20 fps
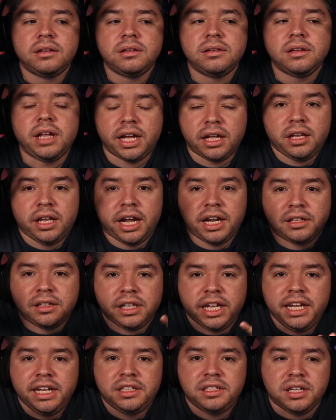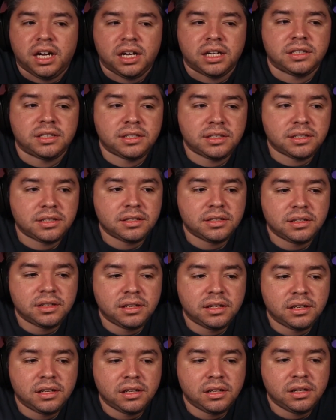like Link does?
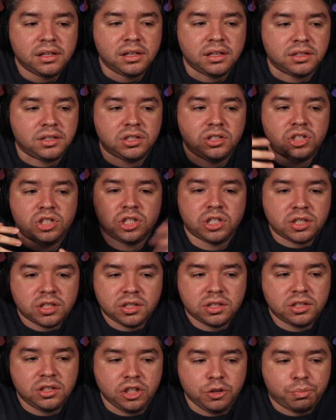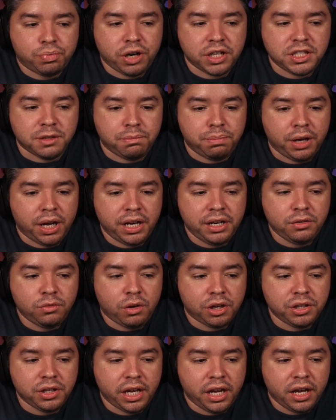Is it just you press a button
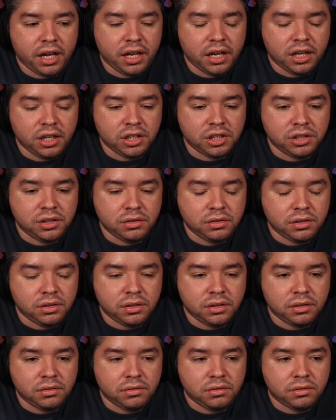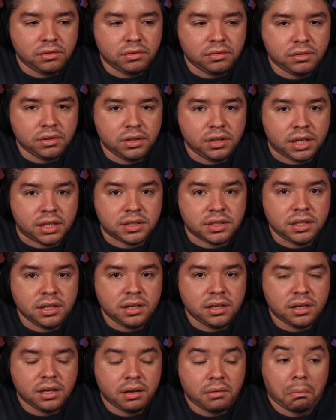while? Is
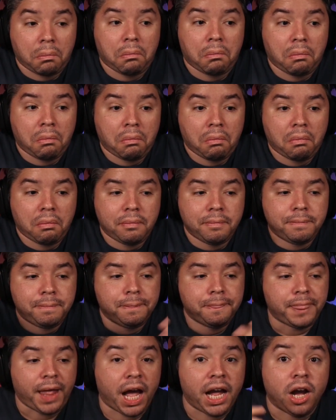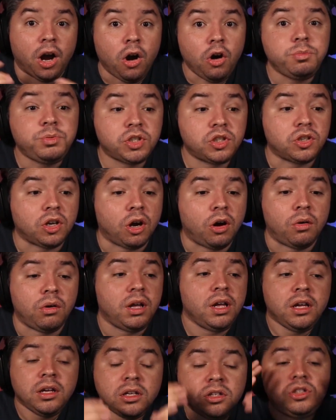it? I hope so,
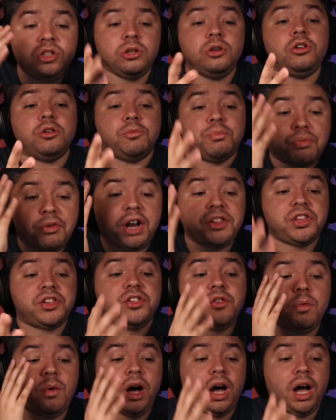dude. Breath of the